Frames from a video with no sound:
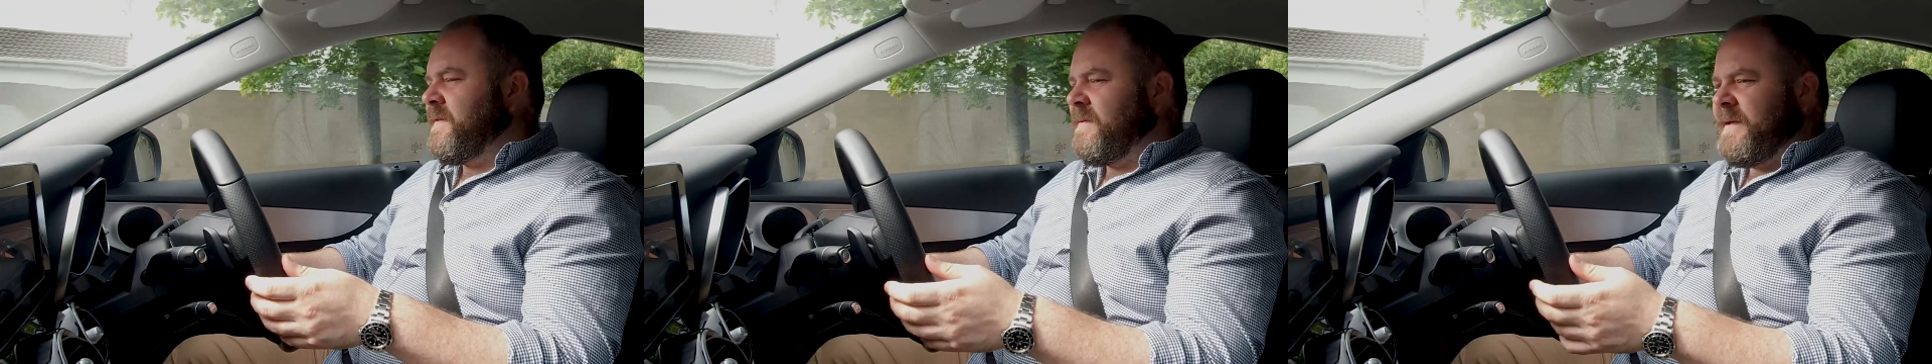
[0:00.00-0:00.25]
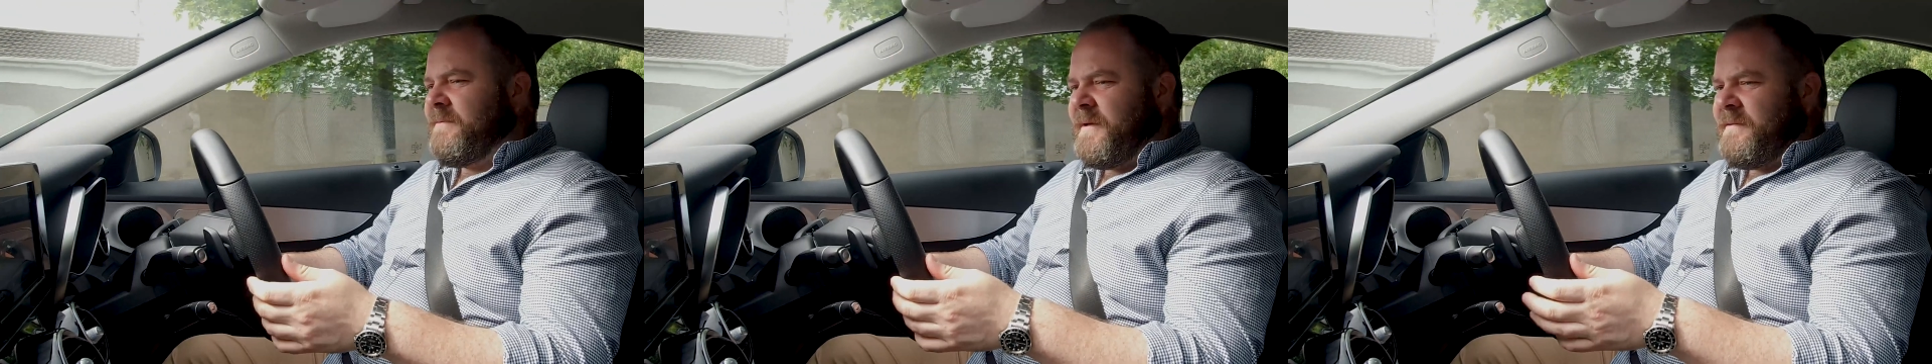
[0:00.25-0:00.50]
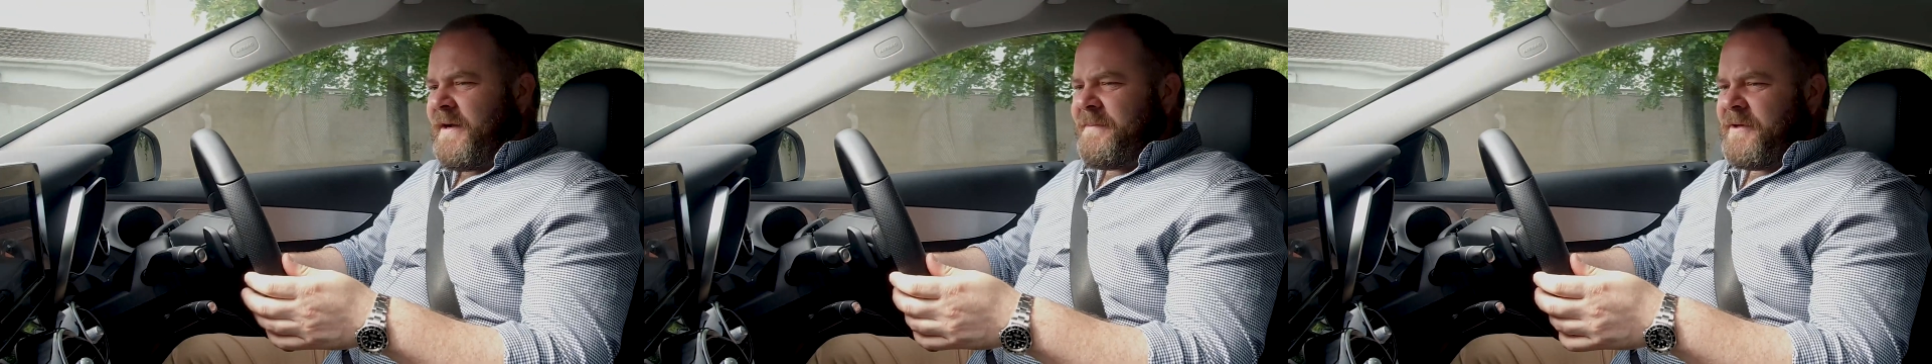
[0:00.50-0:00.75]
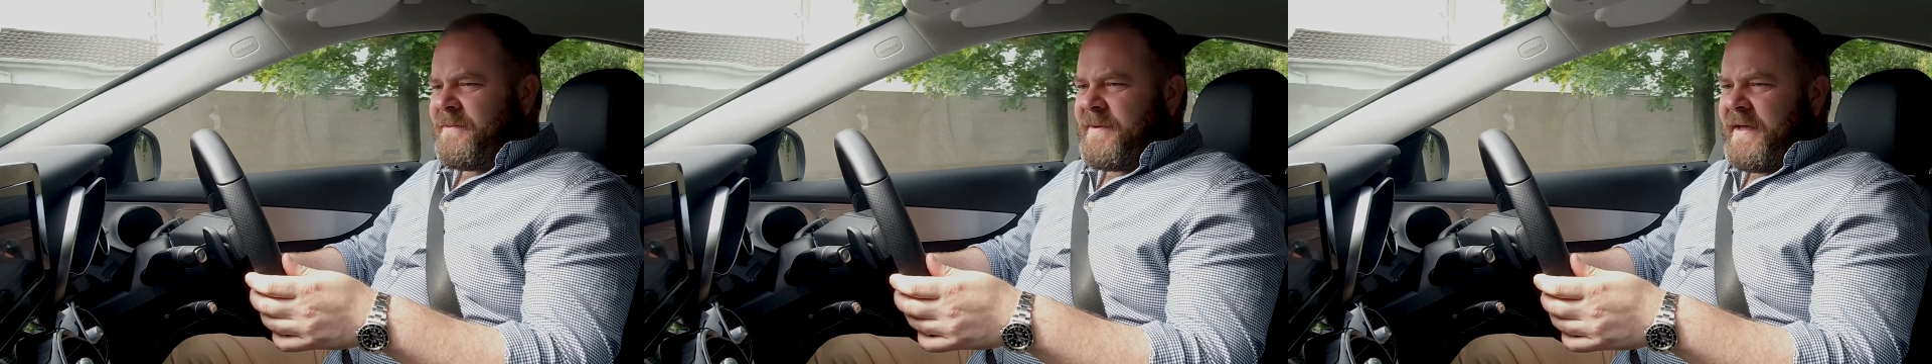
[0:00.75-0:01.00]
So we'll
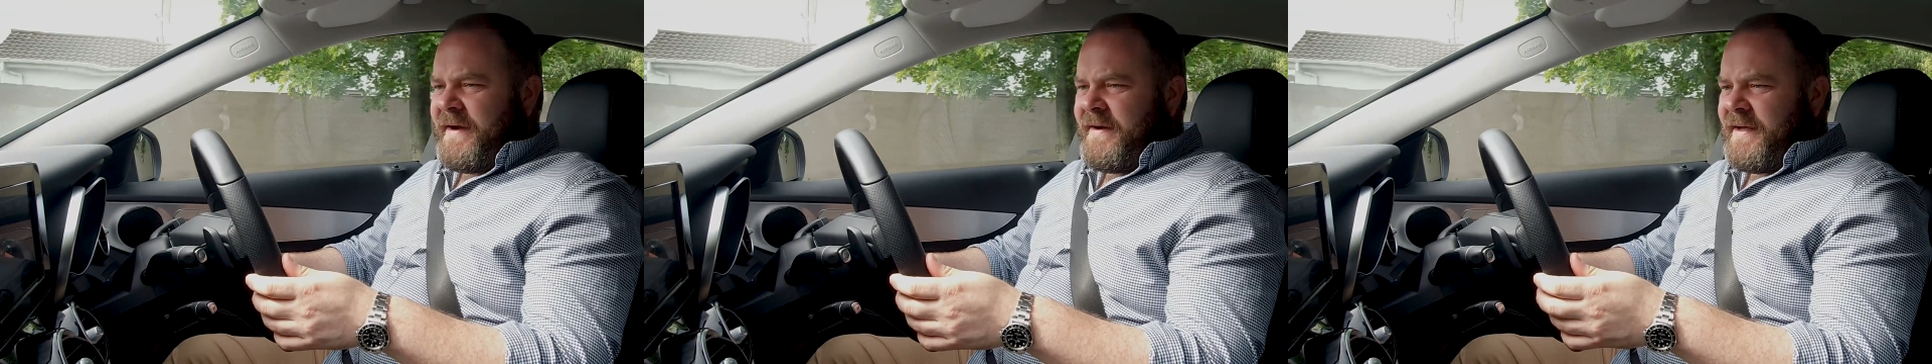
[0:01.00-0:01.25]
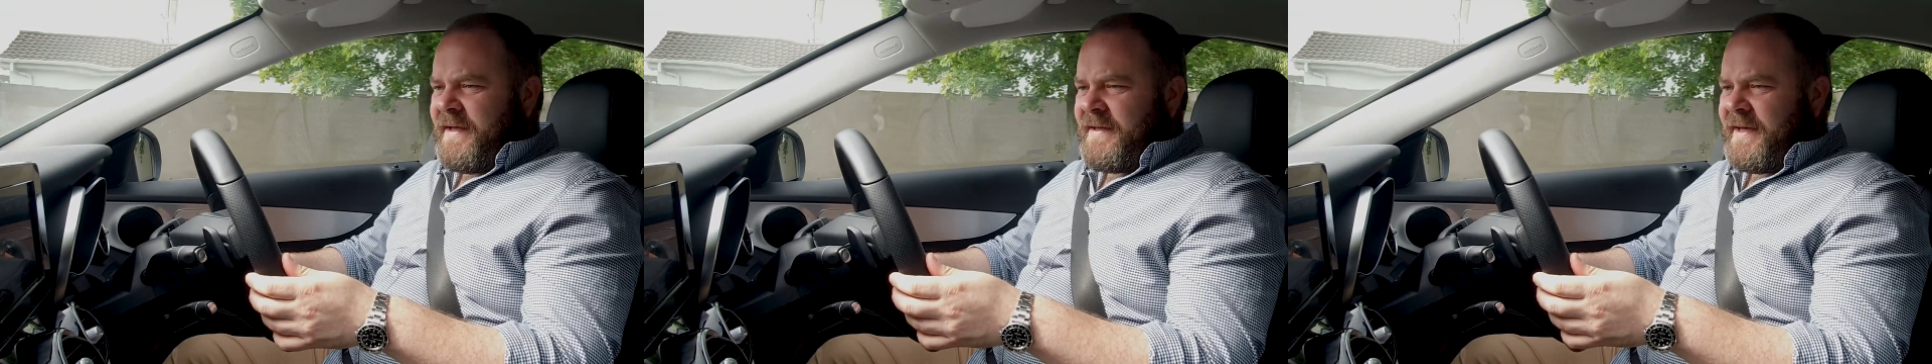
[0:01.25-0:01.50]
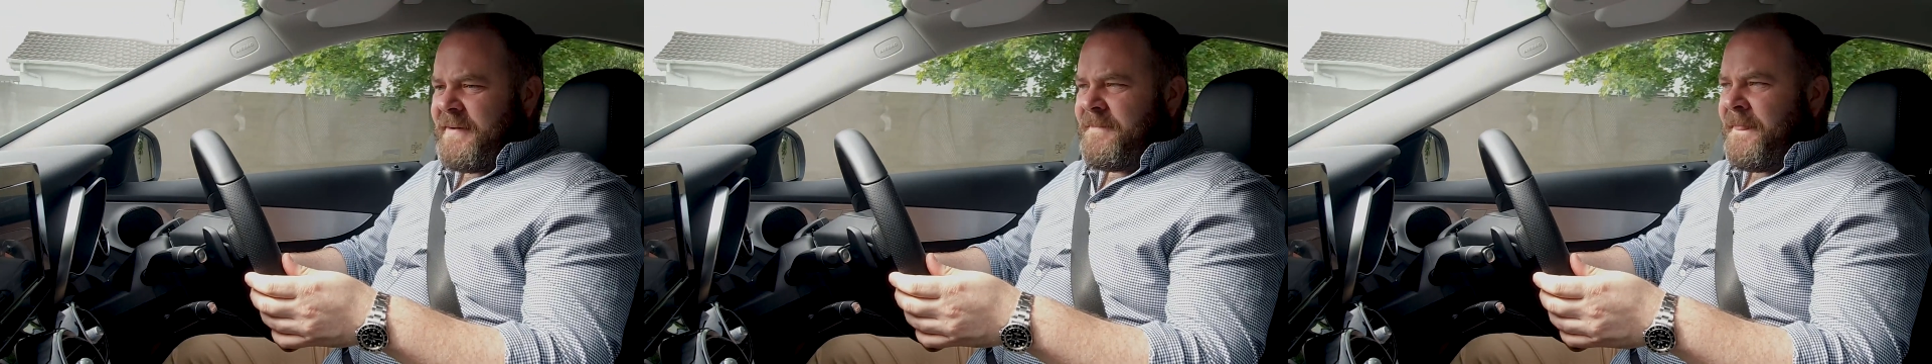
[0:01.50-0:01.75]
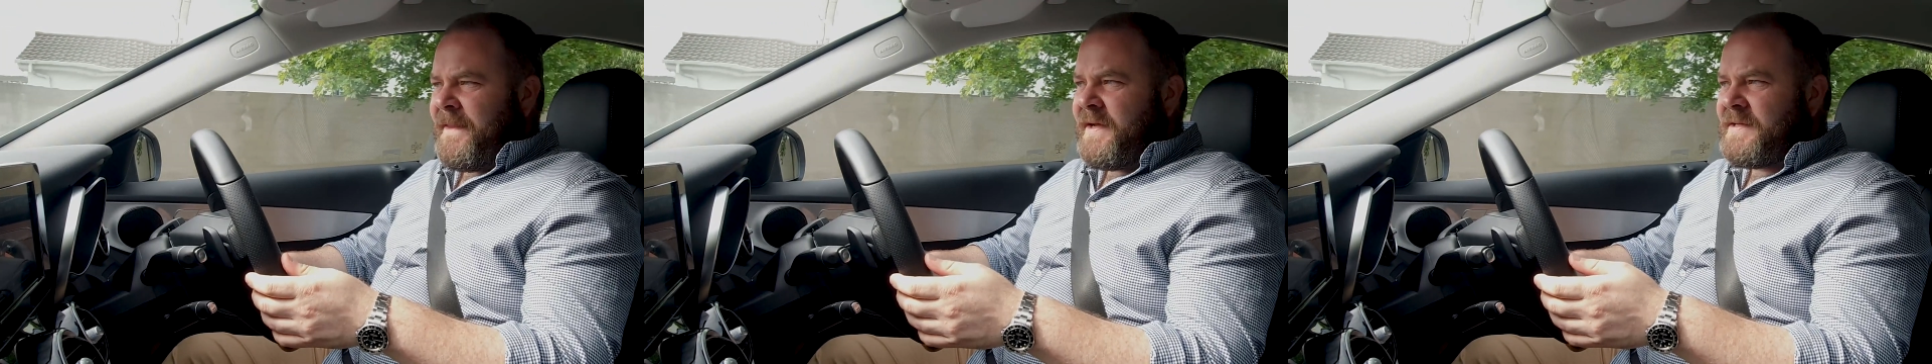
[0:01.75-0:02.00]
wrap it up there, and I
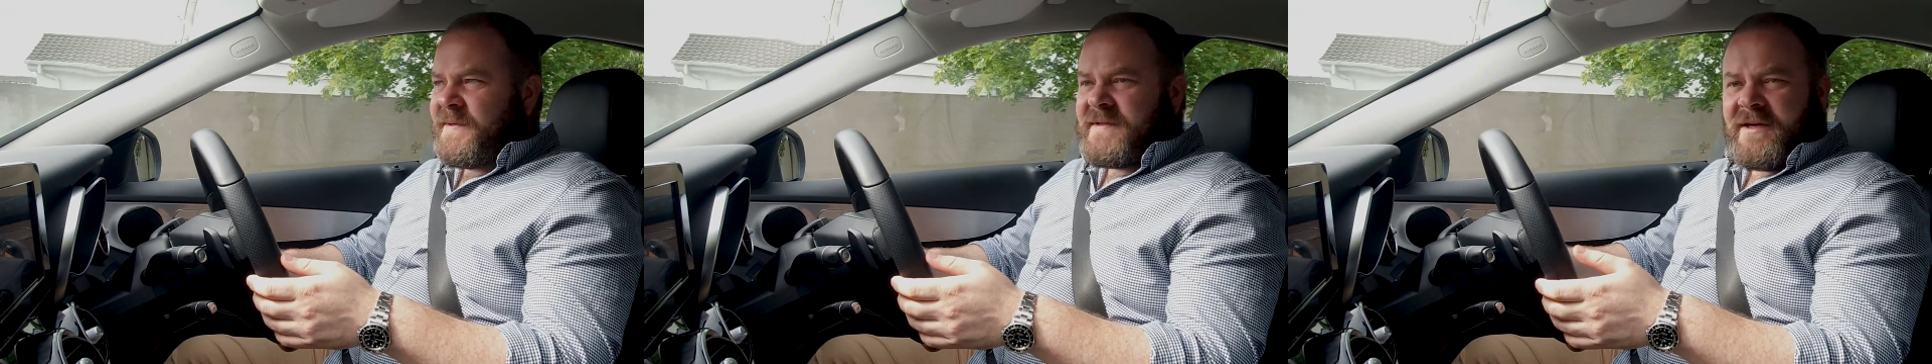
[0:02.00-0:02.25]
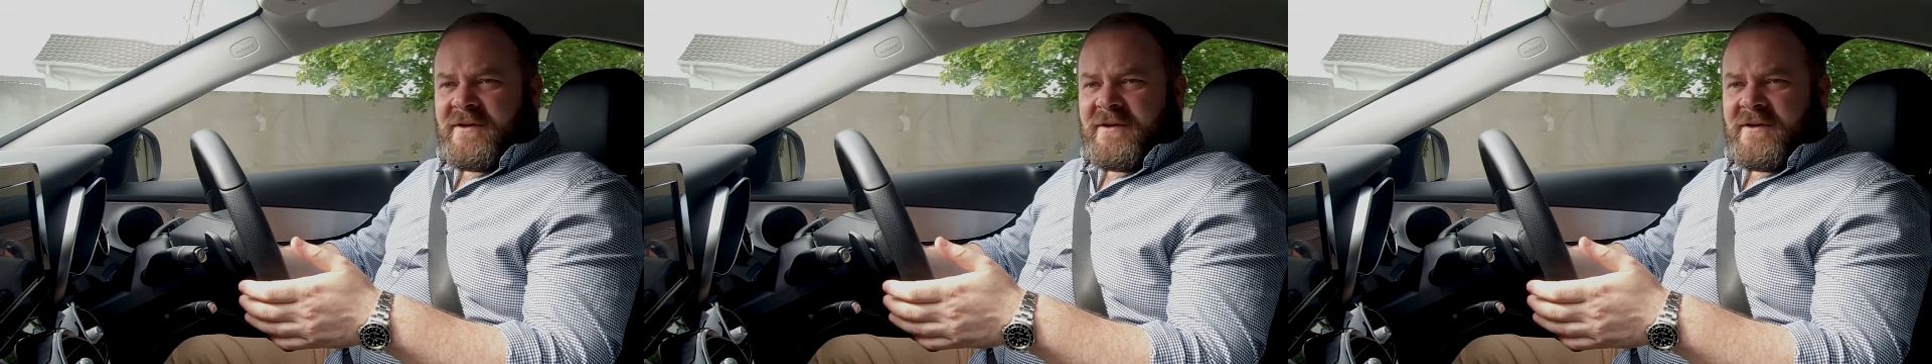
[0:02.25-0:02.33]
just want to say,